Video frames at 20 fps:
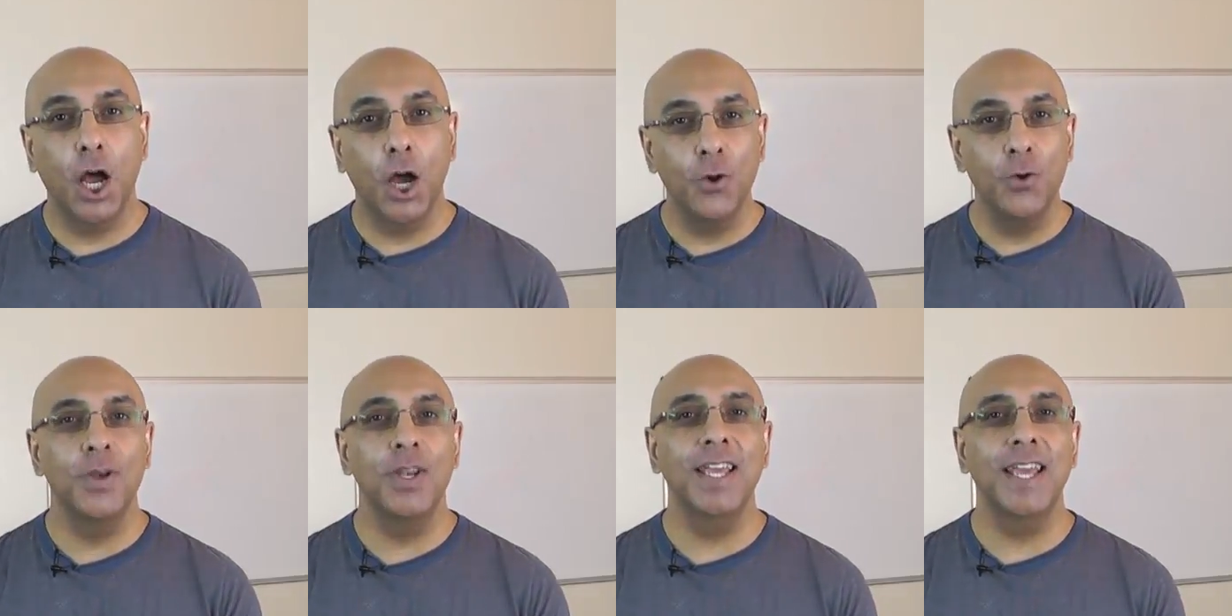
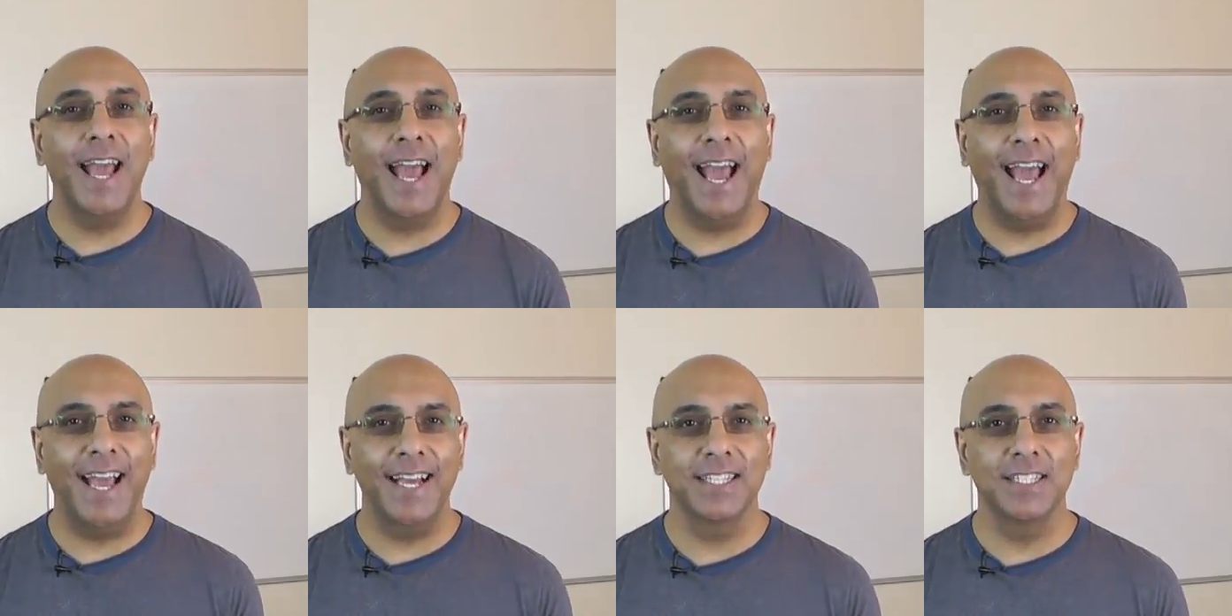only
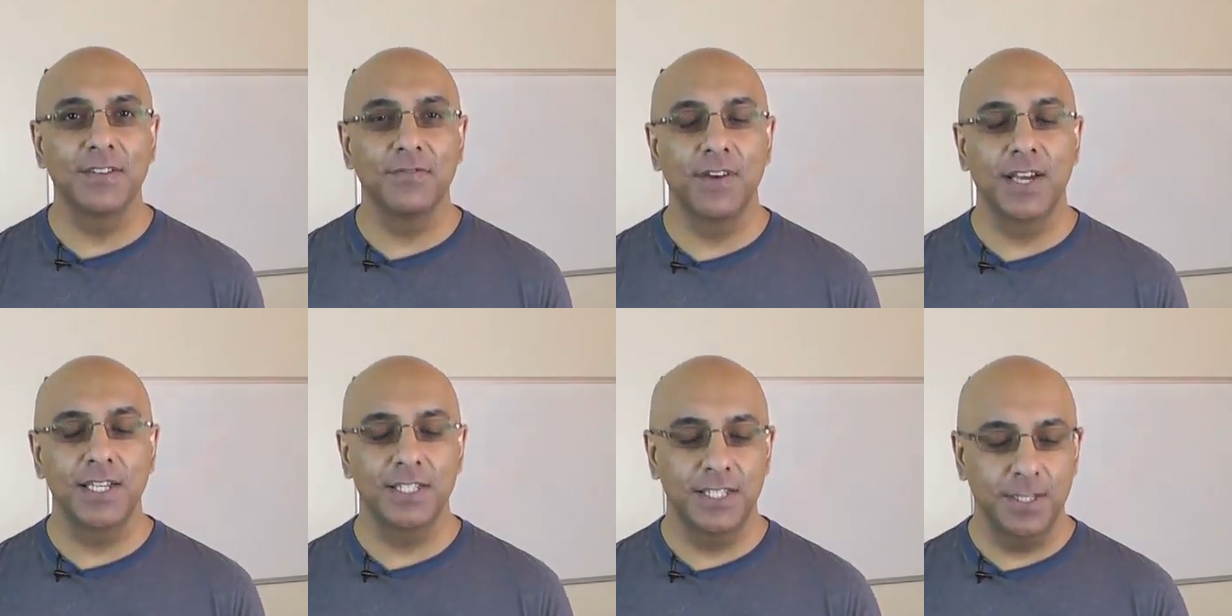
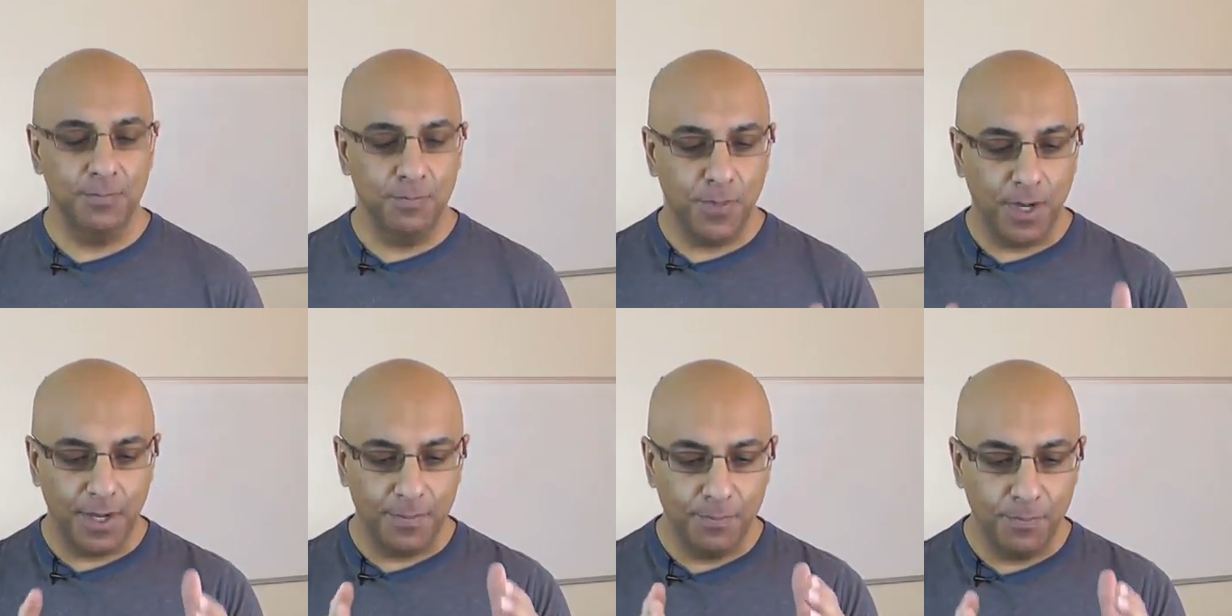
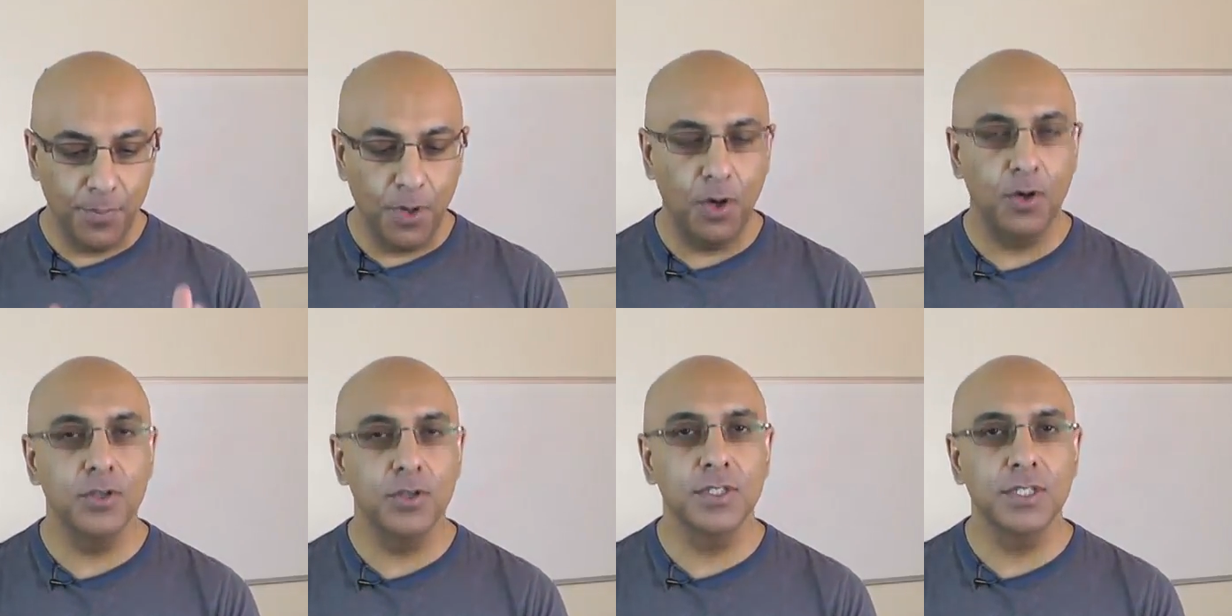activated by
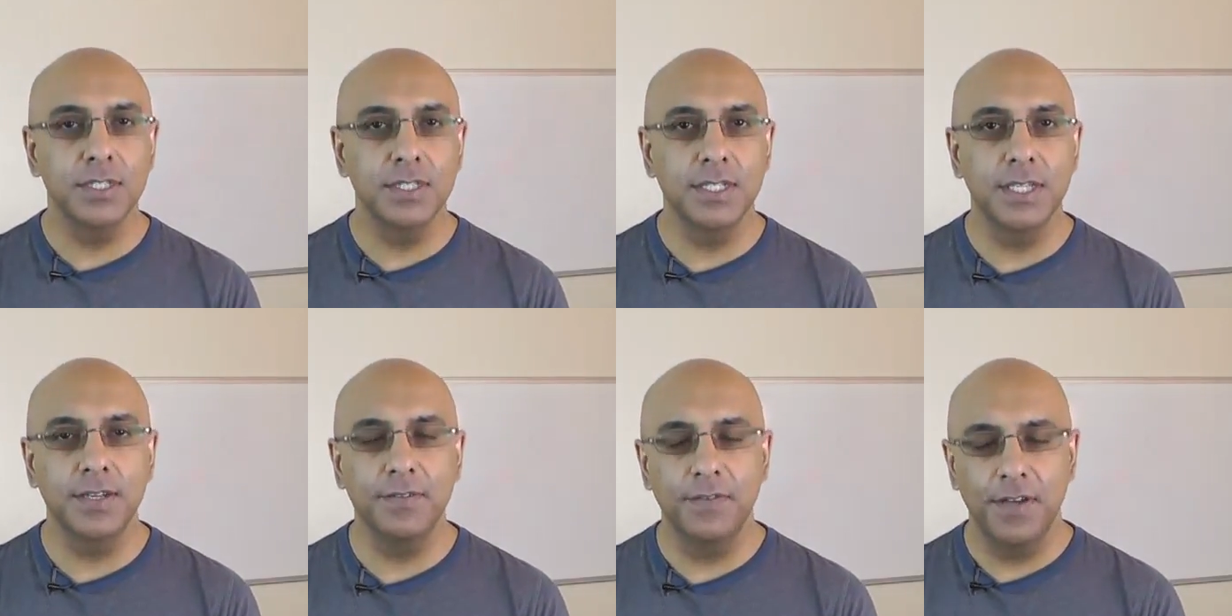
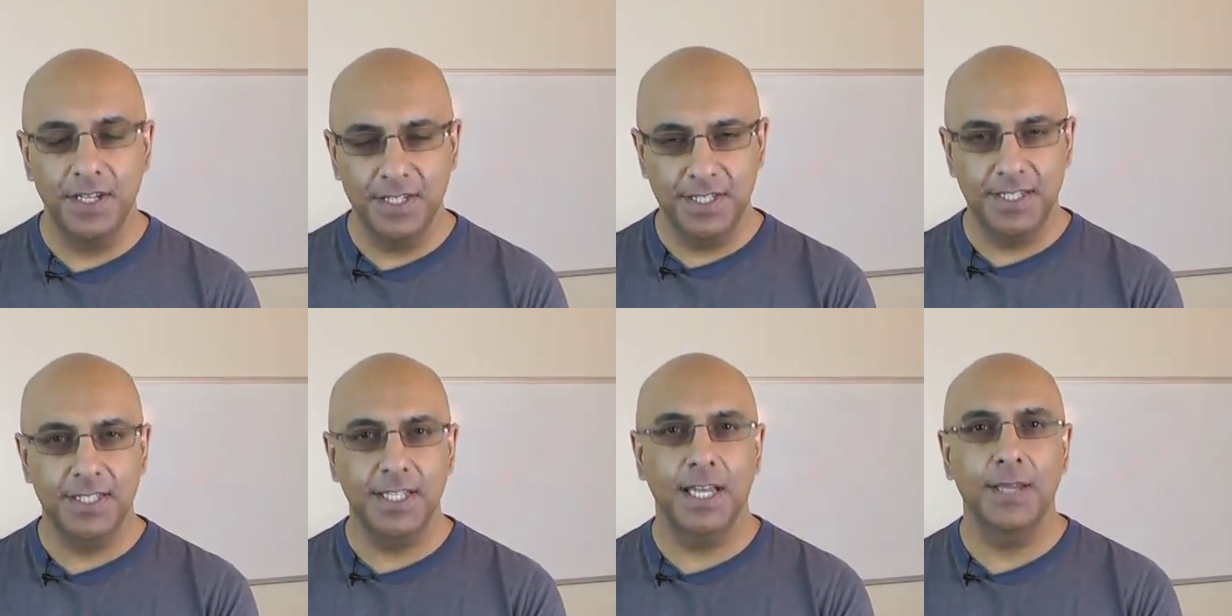positive
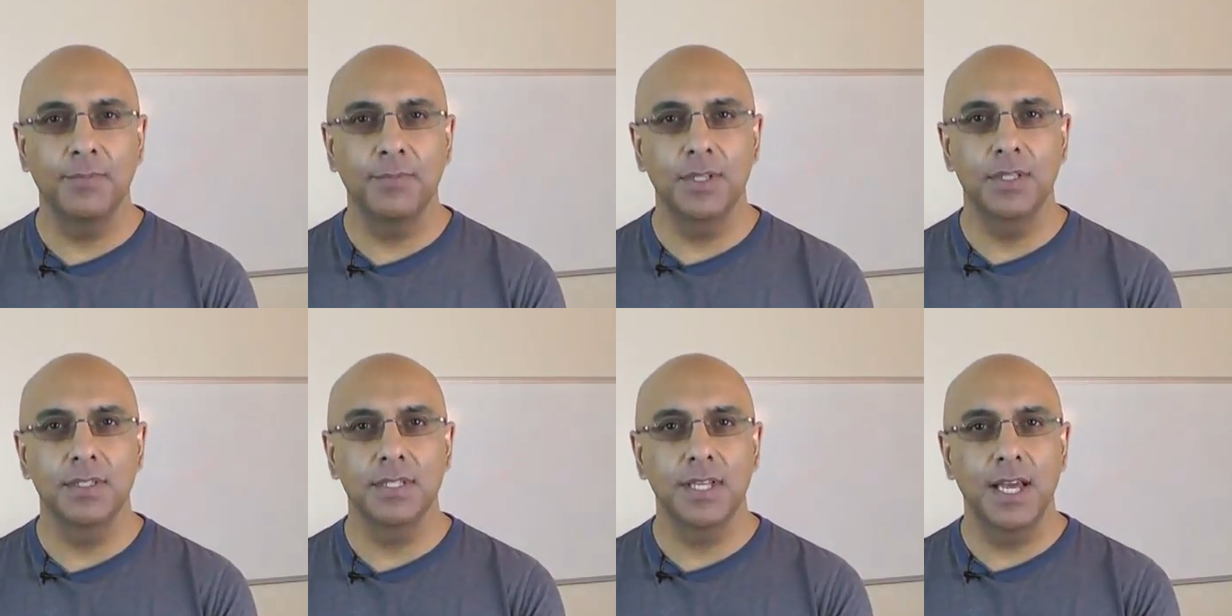
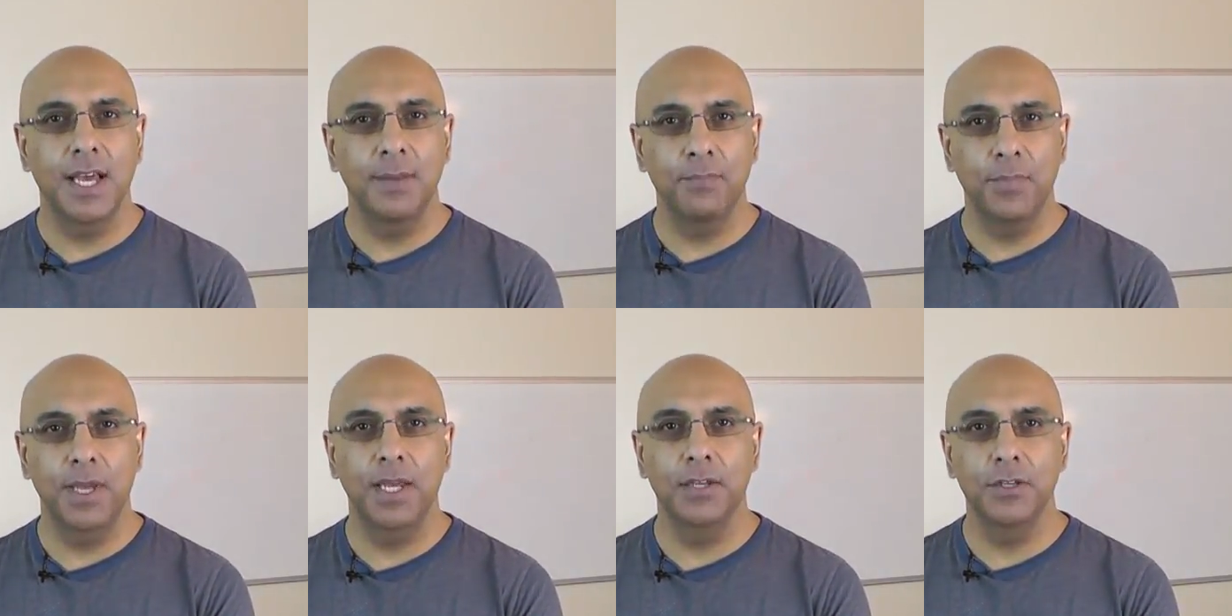statements
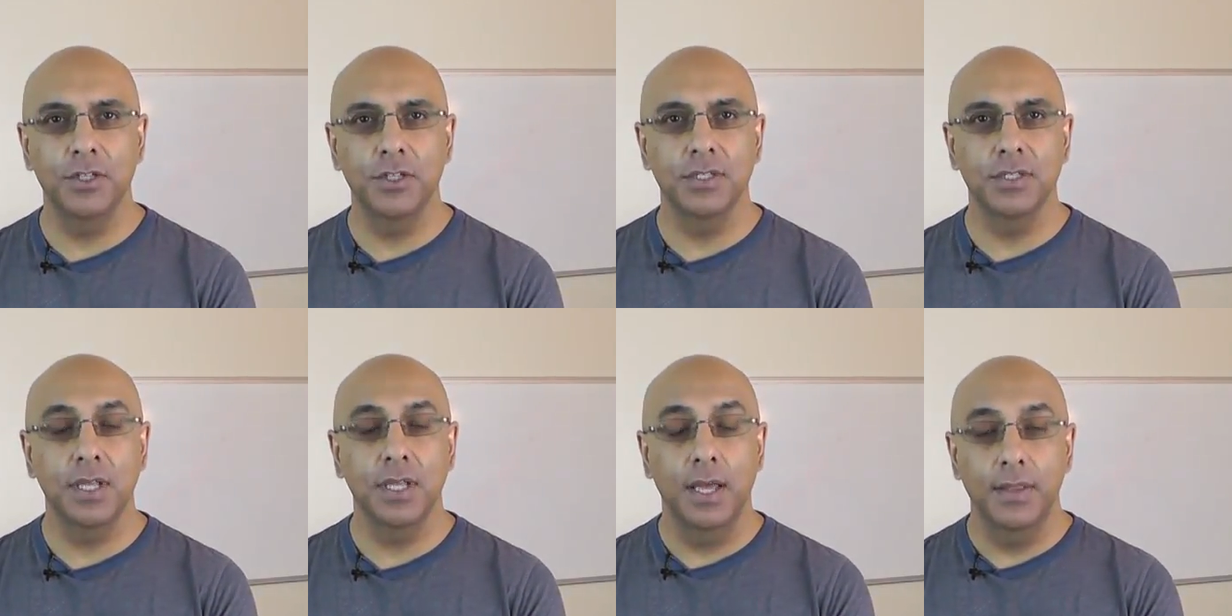and
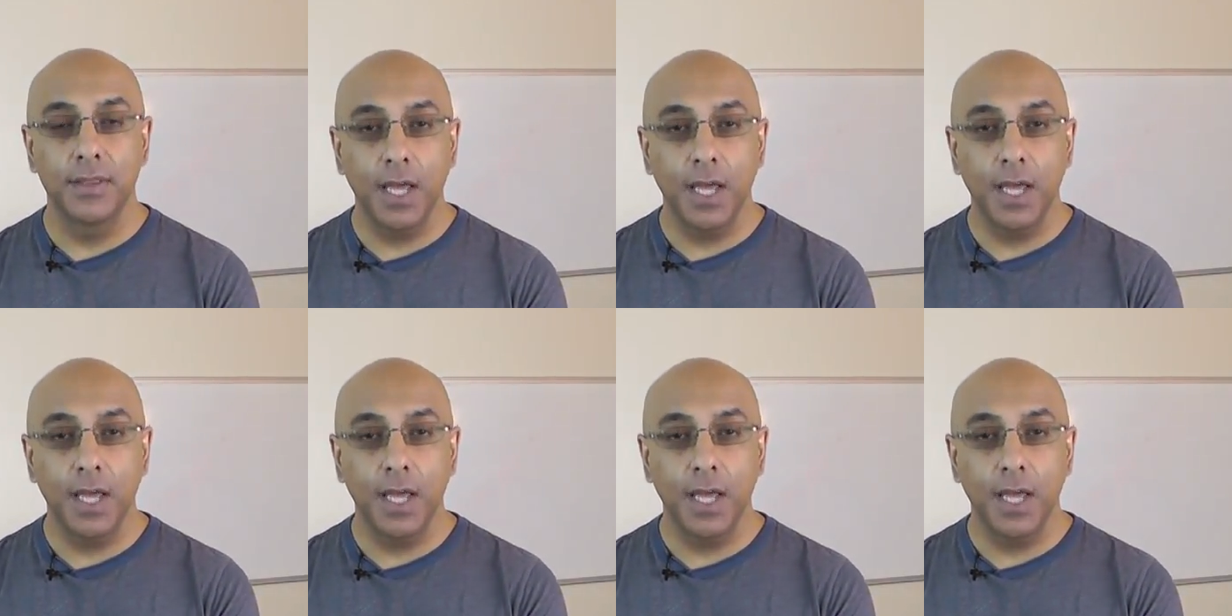pictures